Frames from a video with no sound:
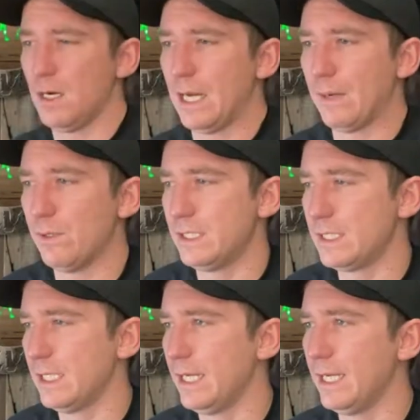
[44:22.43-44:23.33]
I would
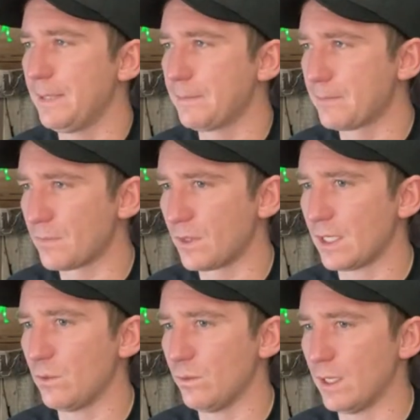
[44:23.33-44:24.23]
say, I
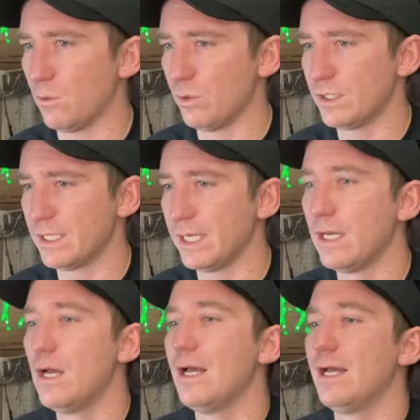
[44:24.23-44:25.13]
eh, not would say.
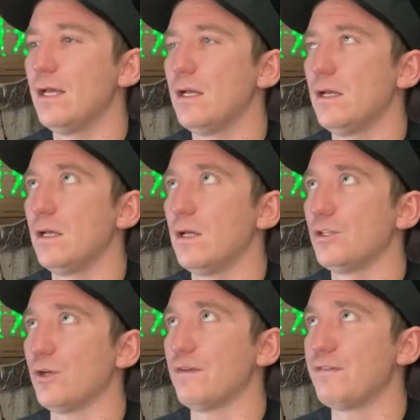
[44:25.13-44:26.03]

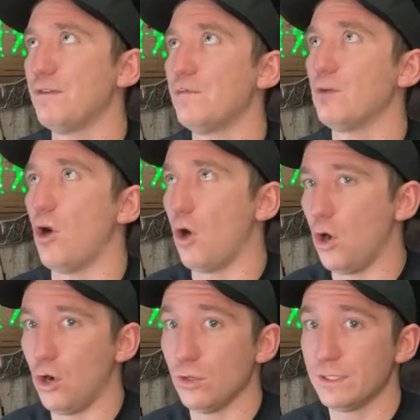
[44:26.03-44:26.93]
So I filmed
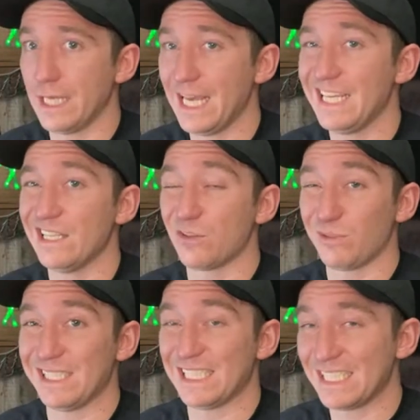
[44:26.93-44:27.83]
all day in
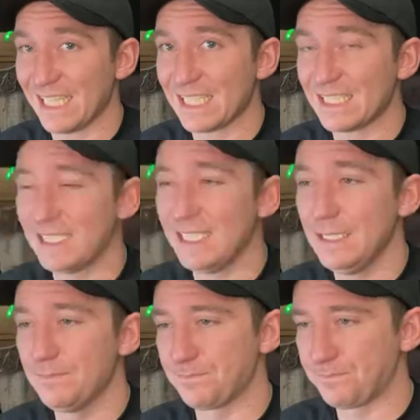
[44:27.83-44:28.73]

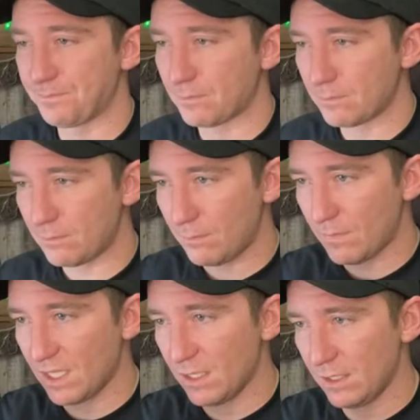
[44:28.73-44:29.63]
360
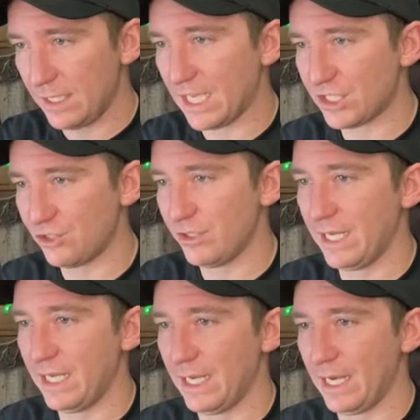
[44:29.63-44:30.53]

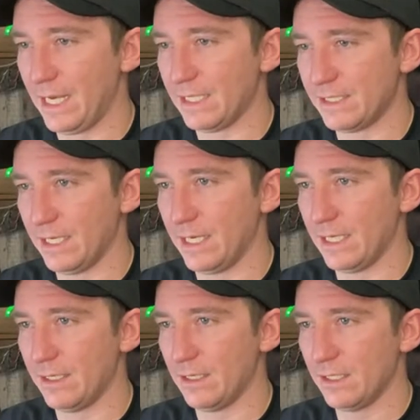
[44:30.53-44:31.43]
yesterday at
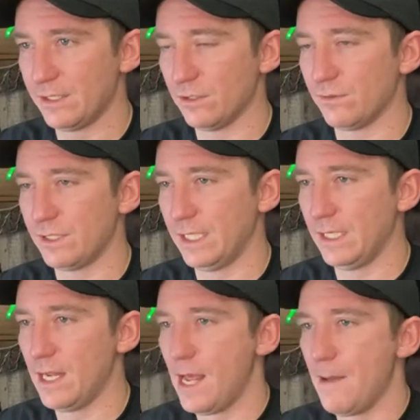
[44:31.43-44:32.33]
at uh,
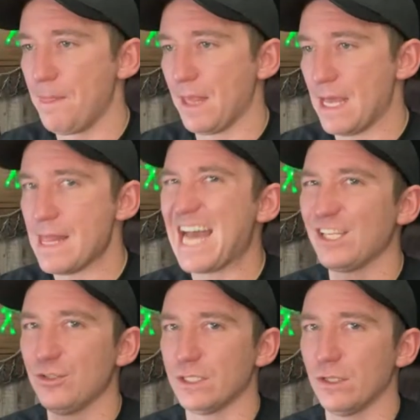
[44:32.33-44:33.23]
Silverton, and that
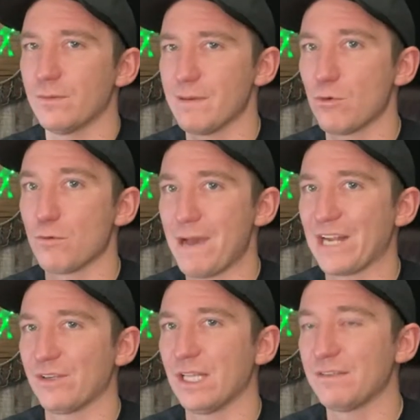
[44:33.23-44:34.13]
used a little bit more
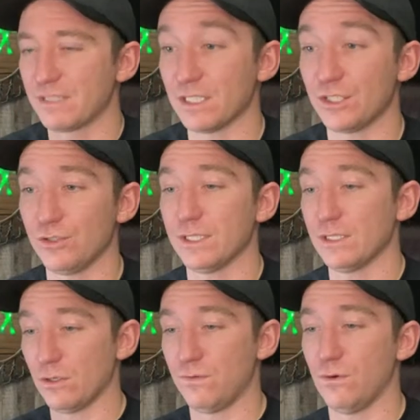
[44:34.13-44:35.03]
battery life because it's using
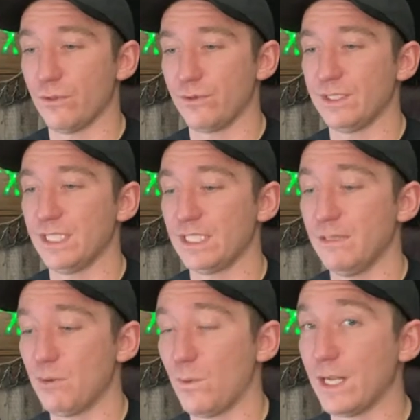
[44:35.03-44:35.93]
the full
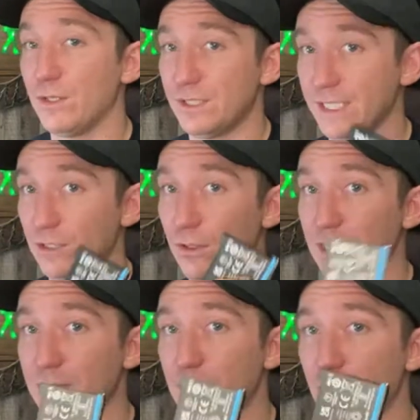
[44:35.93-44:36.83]
360. But when I do single
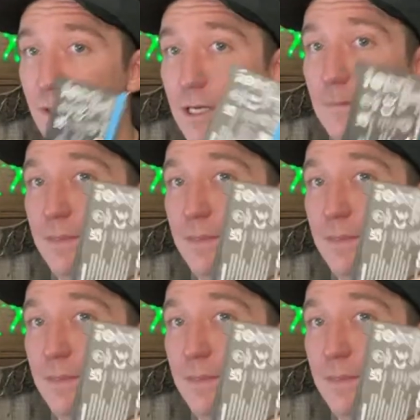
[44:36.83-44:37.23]
lens mode,